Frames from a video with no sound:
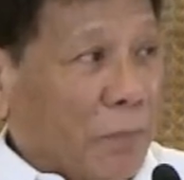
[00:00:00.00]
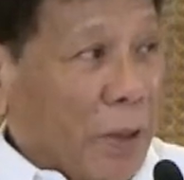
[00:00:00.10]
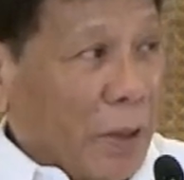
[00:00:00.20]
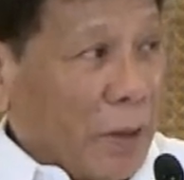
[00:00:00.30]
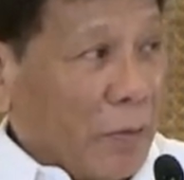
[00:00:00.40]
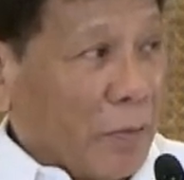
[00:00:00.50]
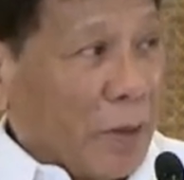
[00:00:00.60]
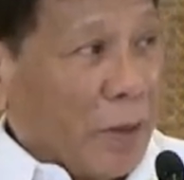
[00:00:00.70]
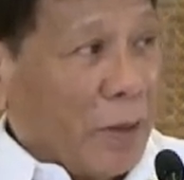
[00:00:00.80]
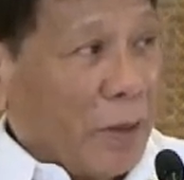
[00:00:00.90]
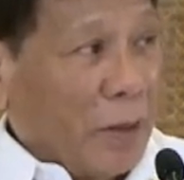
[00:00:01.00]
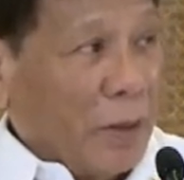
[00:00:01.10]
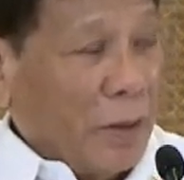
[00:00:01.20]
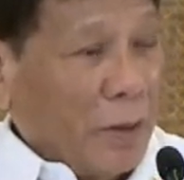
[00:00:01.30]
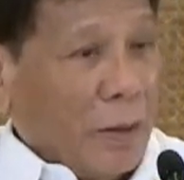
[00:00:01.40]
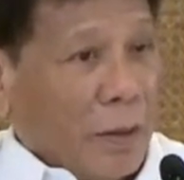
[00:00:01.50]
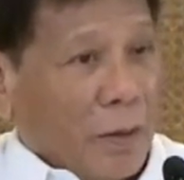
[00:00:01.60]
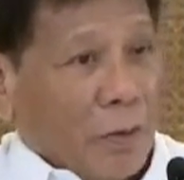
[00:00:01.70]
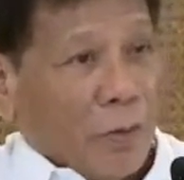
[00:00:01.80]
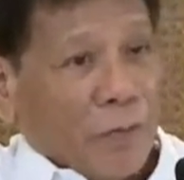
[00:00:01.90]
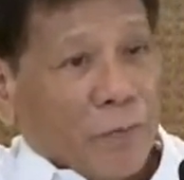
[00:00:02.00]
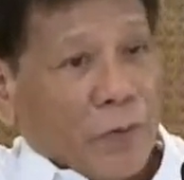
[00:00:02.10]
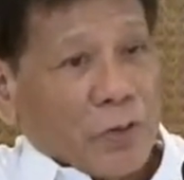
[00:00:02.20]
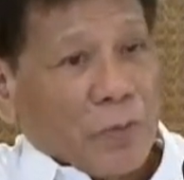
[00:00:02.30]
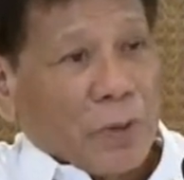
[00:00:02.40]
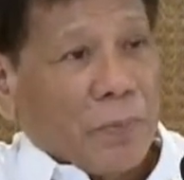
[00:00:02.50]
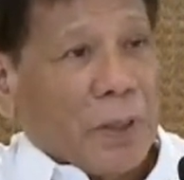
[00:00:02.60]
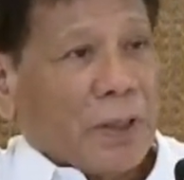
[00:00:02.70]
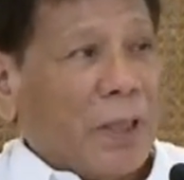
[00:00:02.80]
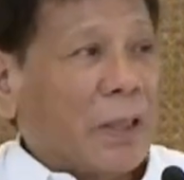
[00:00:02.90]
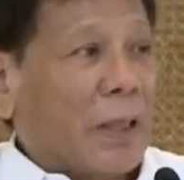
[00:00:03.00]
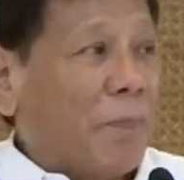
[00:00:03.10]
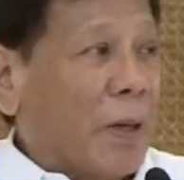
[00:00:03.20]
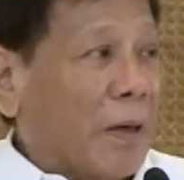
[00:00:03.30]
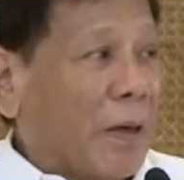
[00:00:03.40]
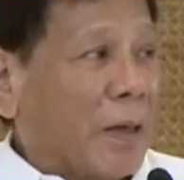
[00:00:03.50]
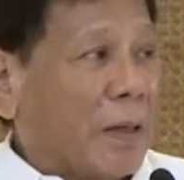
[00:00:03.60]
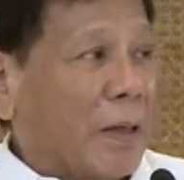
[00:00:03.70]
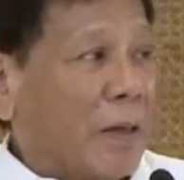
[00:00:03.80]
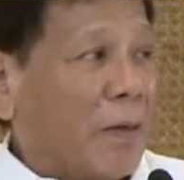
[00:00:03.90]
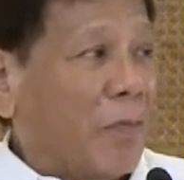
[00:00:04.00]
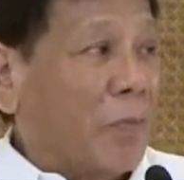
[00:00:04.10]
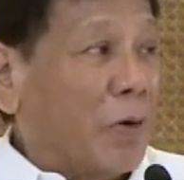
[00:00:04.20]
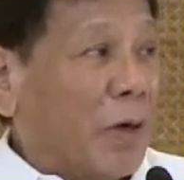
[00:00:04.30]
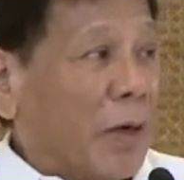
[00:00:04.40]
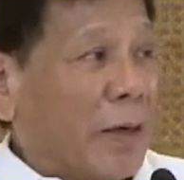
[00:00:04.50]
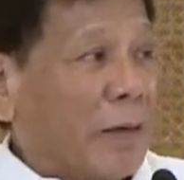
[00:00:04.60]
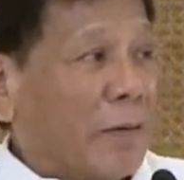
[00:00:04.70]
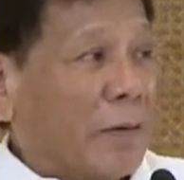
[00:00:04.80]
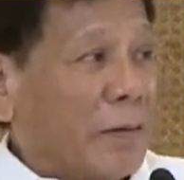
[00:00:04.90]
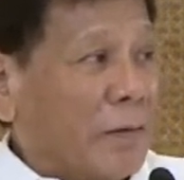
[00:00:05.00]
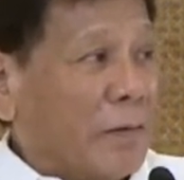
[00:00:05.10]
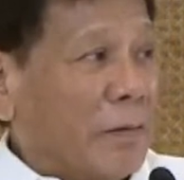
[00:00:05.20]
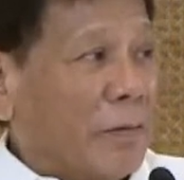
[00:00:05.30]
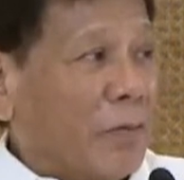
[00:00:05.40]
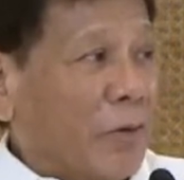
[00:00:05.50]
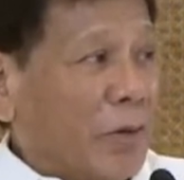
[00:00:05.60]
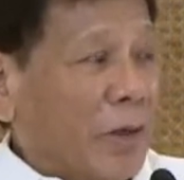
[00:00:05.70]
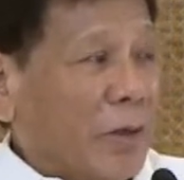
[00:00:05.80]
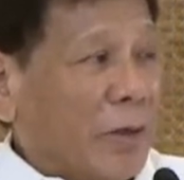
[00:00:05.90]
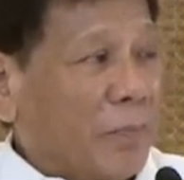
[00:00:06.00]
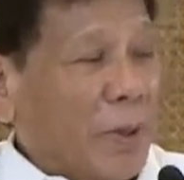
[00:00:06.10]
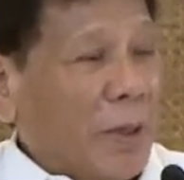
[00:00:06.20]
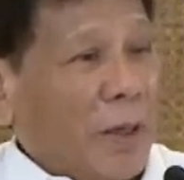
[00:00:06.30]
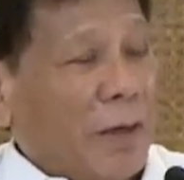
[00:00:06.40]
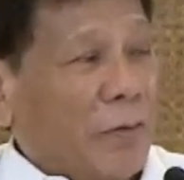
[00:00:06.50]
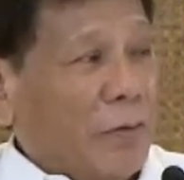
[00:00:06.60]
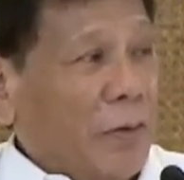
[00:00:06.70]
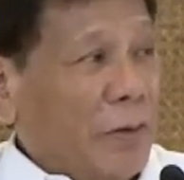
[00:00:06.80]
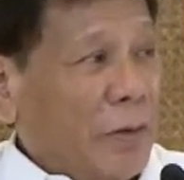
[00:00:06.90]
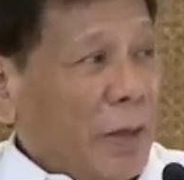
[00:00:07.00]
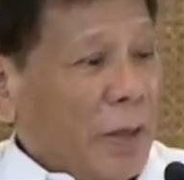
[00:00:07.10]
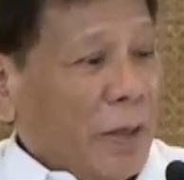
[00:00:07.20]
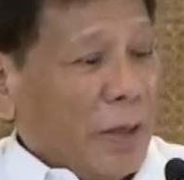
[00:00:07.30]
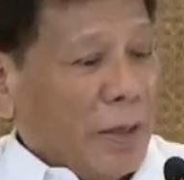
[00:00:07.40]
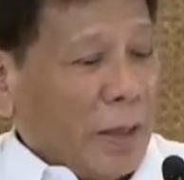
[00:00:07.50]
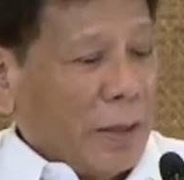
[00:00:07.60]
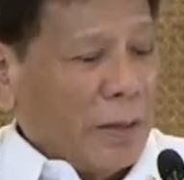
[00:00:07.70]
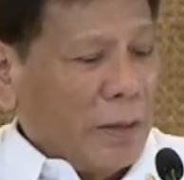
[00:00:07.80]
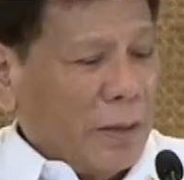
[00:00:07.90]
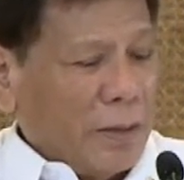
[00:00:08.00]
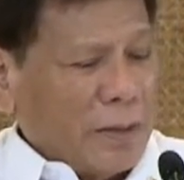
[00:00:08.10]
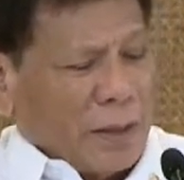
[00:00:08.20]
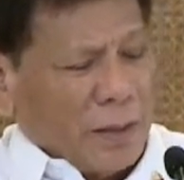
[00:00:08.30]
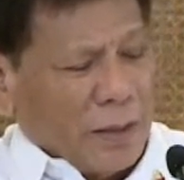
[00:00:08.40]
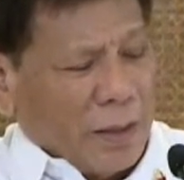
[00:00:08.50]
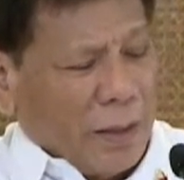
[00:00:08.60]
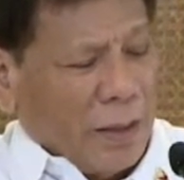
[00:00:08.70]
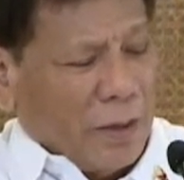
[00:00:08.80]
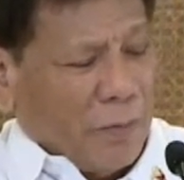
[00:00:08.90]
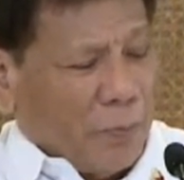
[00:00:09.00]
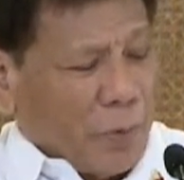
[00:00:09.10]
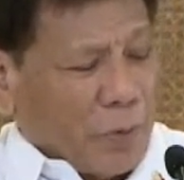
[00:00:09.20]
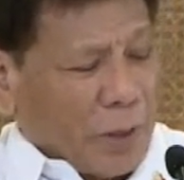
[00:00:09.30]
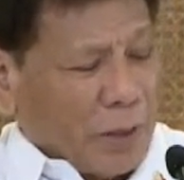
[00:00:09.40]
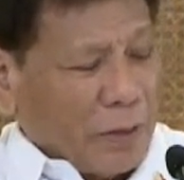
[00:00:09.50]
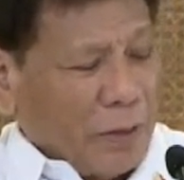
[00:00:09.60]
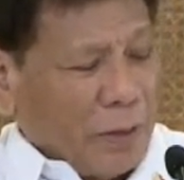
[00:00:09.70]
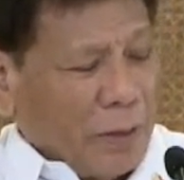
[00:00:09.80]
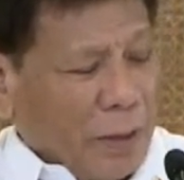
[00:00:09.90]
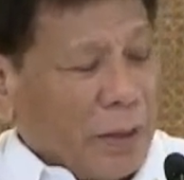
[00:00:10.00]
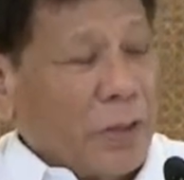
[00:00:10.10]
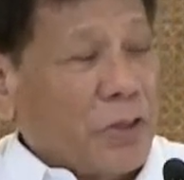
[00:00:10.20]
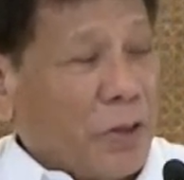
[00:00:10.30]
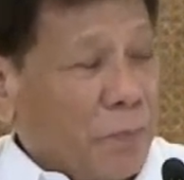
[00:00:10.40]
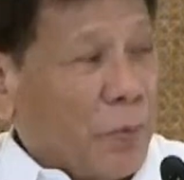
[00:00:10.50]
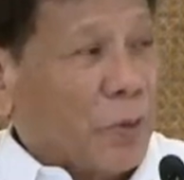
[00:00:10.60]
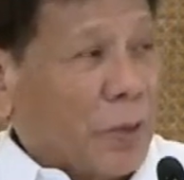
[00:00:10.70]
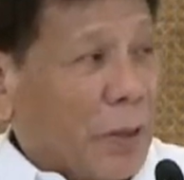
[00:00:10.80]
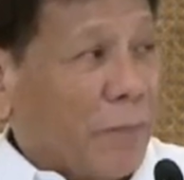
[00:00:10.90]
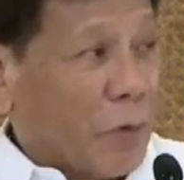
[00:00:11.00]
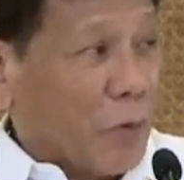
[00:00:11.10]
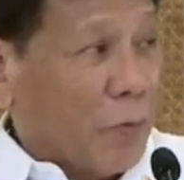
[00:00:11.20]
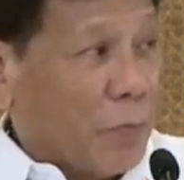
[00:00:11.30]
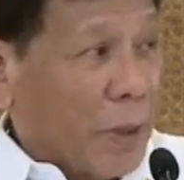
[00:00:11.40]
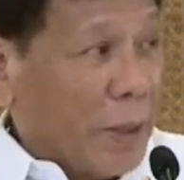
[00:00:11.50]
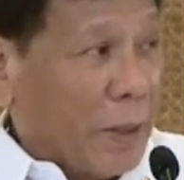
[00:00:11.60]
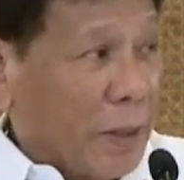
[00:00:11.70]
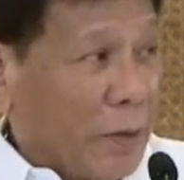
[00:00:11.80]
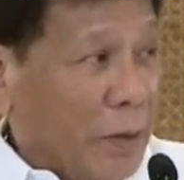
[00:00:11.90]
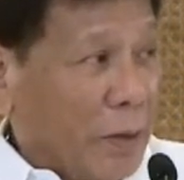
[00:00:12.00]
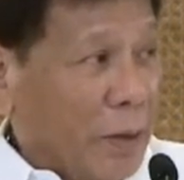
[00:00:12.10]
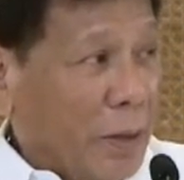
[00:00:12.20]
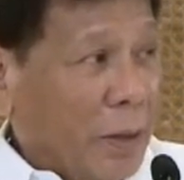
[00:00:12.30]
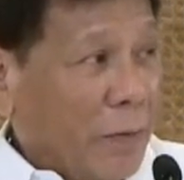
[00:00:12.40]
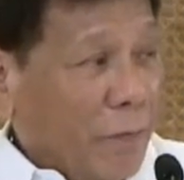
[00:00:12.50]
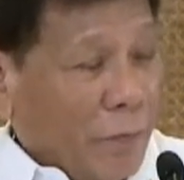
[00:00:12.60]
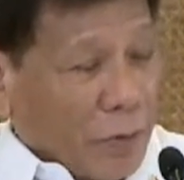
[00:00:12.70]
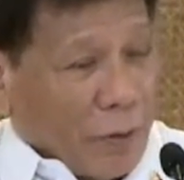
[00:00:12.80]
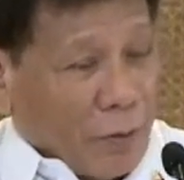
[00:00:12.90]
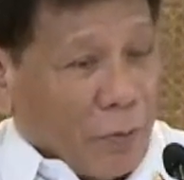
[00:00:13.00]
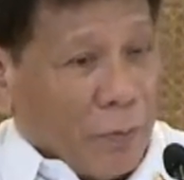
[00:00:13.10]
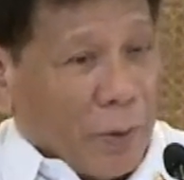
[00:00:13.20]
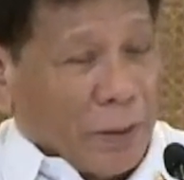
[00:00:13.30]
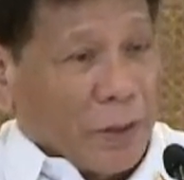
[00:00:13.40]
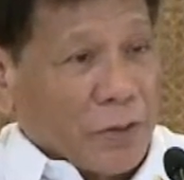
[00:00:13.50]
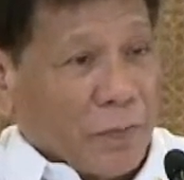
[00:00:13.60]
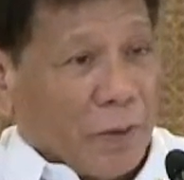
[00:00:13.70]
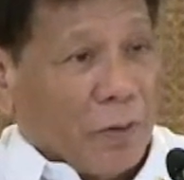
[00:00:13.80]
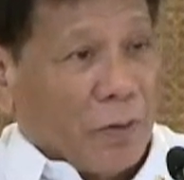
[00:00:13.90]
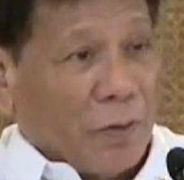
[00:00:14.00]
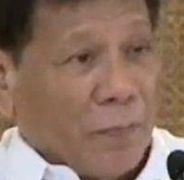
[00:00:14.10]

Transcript: by our law enforcement. Parang tinatapik lang na wag mo na lang ulitin. Parang ganun. It's not really important. It is important for complying, for the compliance of the law.